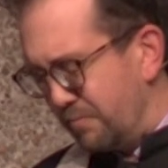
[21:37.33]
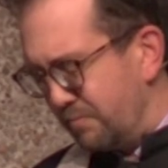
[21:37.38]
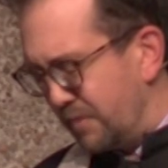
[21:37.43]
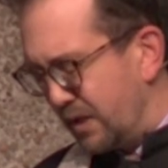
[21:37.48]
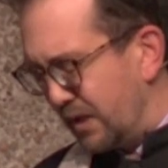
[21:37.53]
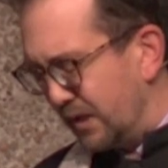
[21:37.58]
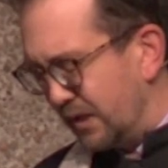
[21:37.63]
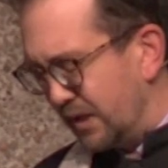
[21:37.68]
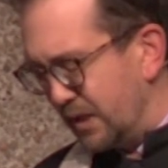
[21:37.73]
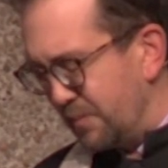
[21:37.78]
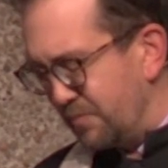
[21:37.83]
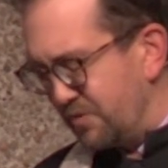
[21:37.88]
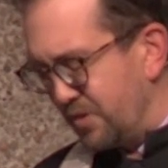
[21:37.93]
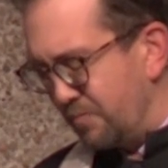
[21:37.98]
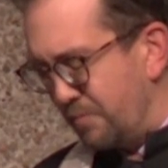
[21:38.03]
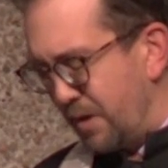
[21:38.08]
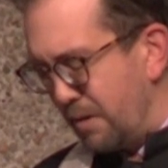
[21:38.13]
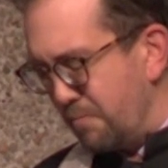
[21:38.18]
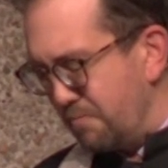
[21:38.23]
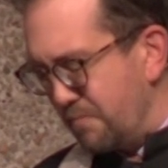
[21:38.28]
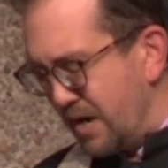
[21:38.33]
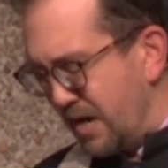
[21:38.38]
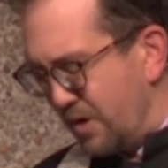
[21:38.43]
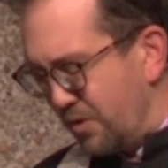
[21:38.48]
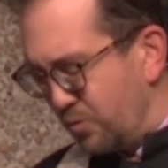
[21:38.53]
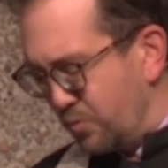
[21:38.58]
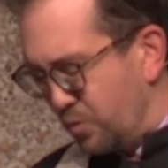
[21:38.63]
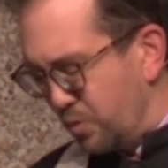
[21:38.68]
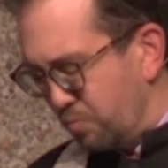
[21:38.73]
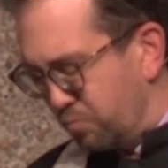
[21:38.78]
lips and my
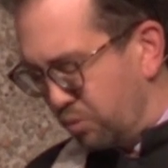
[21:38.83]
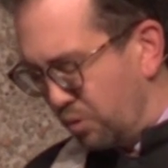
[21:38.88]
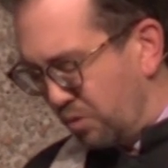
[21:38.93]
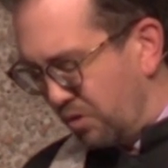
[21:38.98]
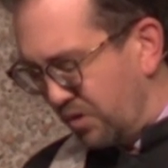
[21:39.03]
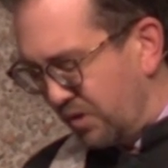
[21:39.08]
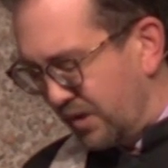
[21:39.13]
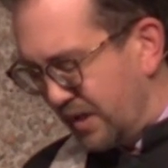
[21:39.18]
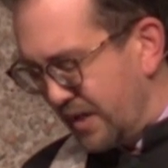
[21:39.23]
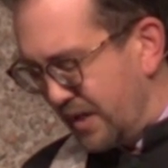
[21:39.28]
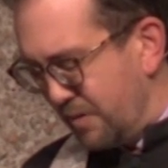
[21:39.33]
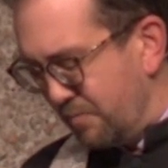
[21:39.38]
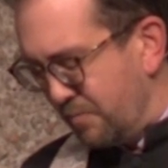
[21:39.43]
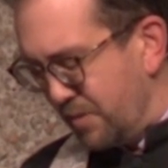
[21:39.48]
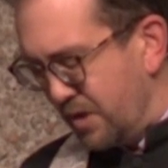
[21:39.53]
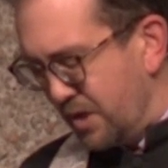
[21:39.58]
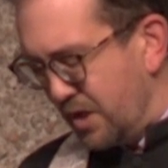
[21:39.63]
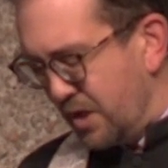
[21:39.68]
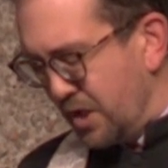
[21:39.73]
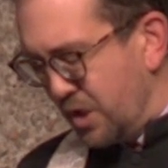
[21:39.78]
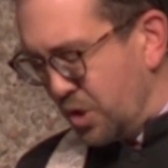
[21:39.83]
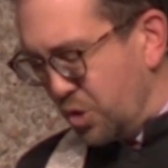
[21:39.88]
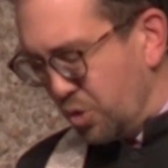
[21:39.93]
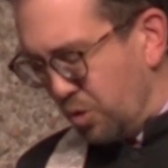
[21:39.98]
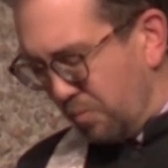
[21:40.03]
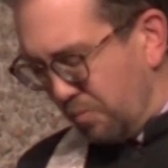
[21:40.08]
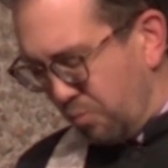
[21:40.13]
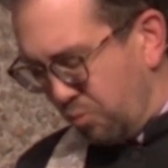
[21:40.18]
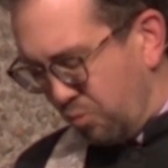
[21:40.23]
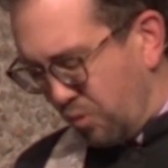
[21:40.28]
mouth will proclaim your
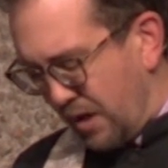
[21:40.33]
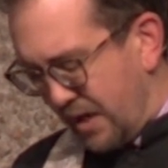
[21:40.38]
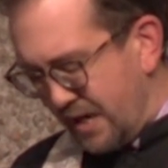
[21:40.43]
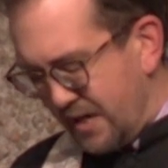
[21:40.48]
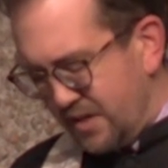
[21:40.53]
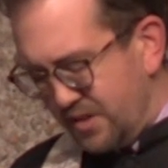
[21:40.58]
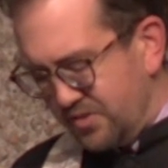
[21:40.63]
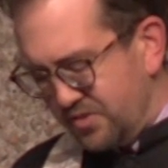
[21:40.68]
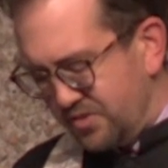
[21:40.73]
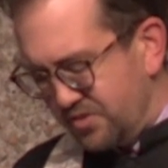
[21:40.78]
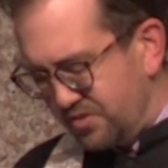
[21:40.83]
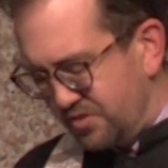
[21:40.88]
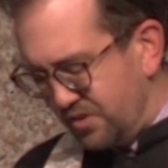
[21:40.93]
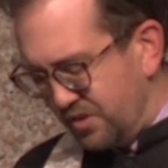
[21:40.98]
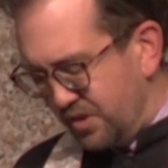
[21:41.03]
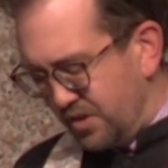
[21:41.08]
praise.